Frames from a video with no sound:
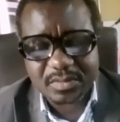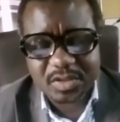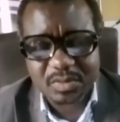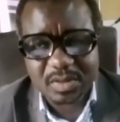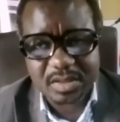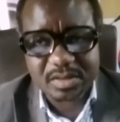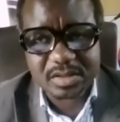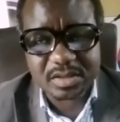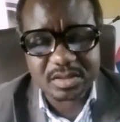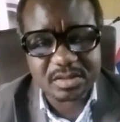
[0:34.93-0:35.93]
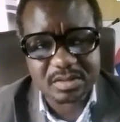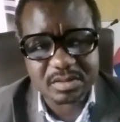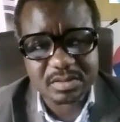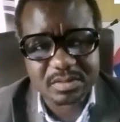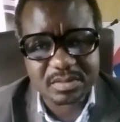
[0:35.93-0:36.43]
Well,
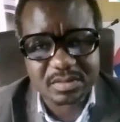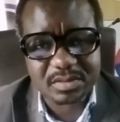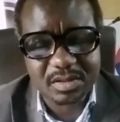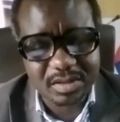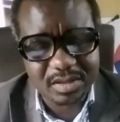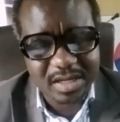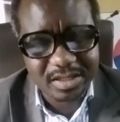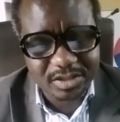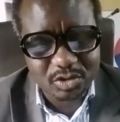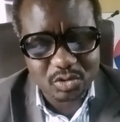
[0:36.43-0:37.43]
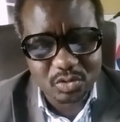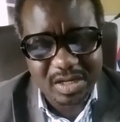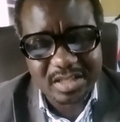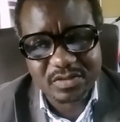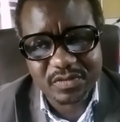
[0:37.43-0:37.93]
the cholera issue,
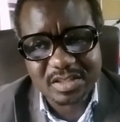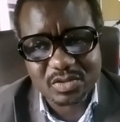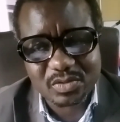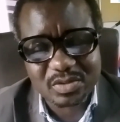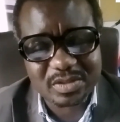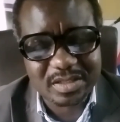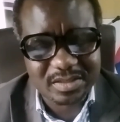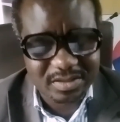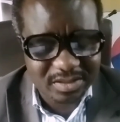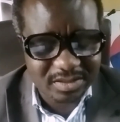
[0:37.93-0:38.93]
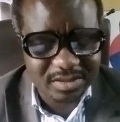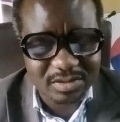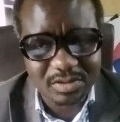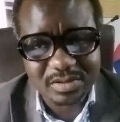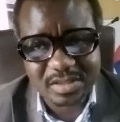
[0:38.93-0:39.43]
as far as Ondo State is
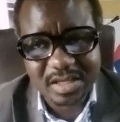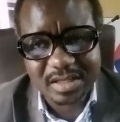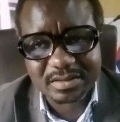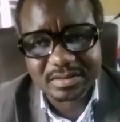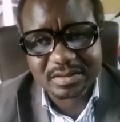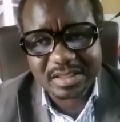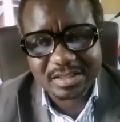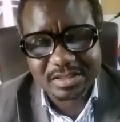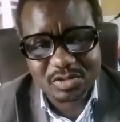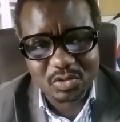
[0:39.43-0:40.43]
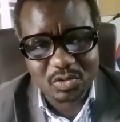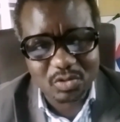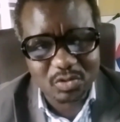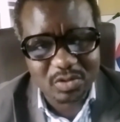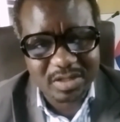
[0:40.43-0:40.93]
concerned, there is
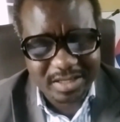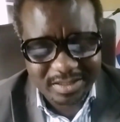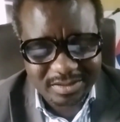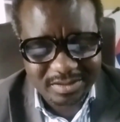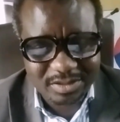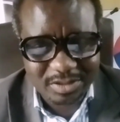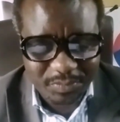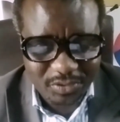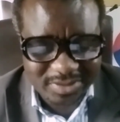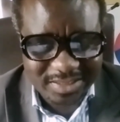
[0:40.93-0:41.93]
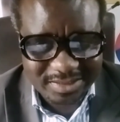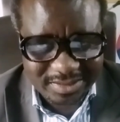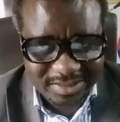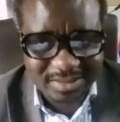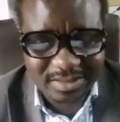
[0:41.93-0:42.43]
no case reported
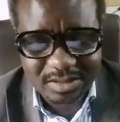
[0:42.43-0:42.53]
yet.